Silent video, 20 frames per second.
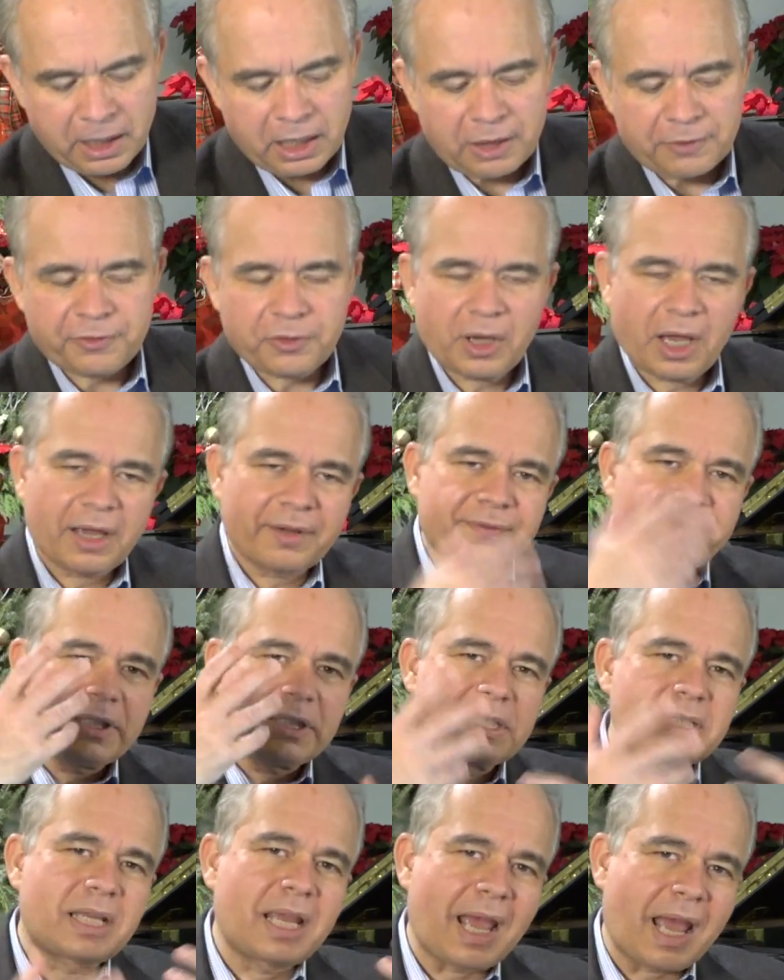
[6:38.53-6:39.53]
If you have
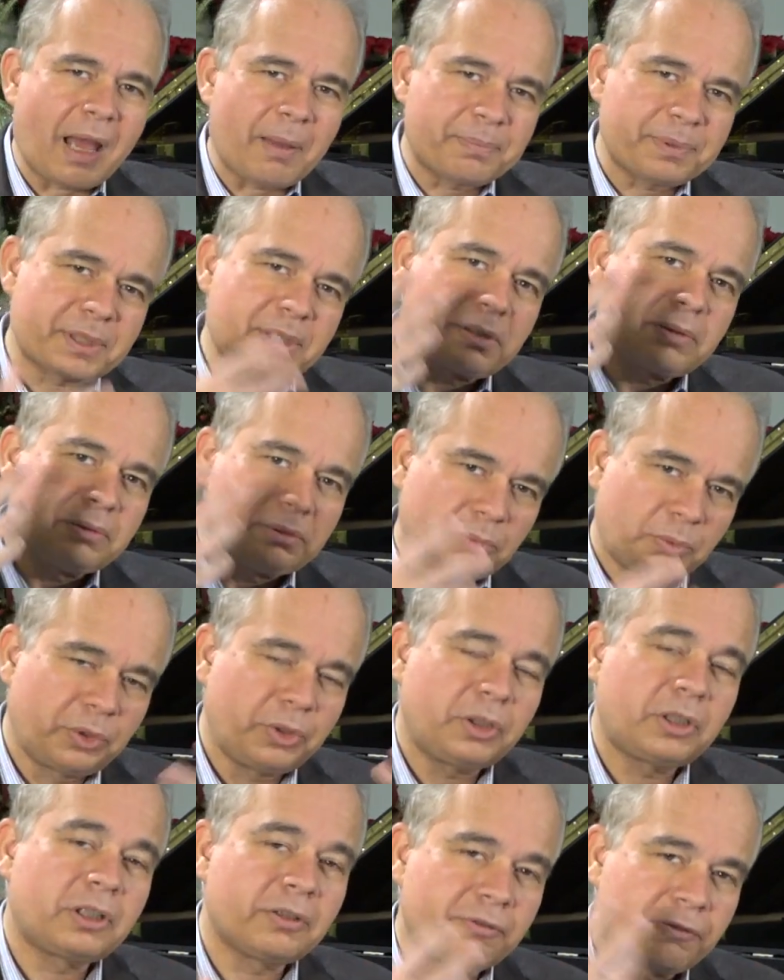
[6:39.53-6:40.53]
these gaps where
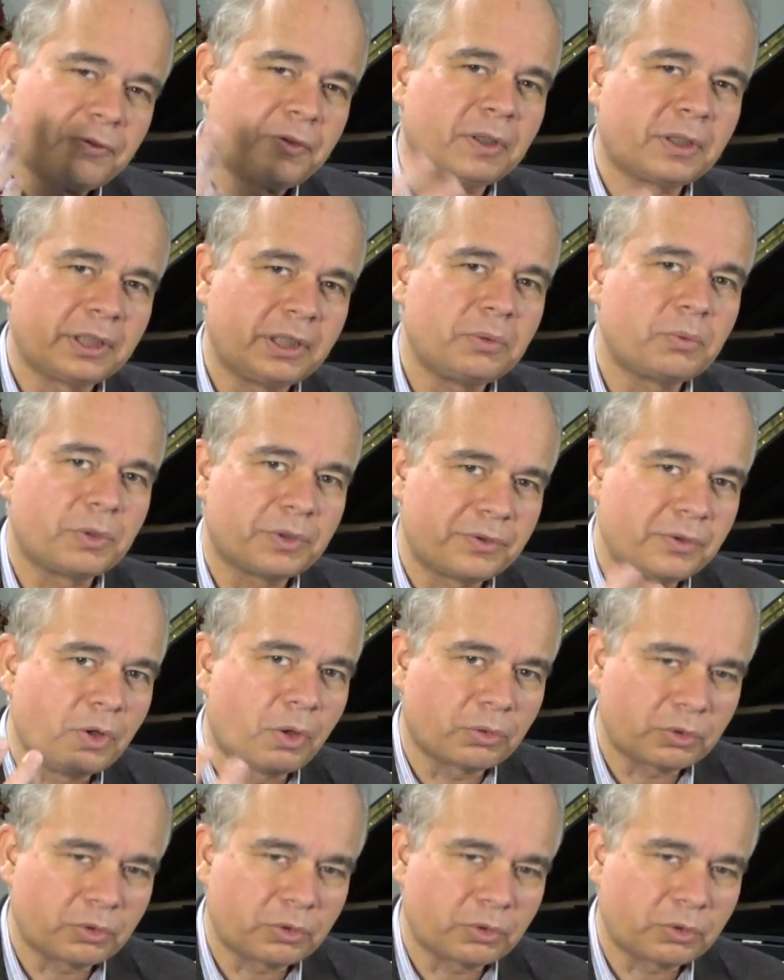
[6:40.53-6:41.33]
you can fill in with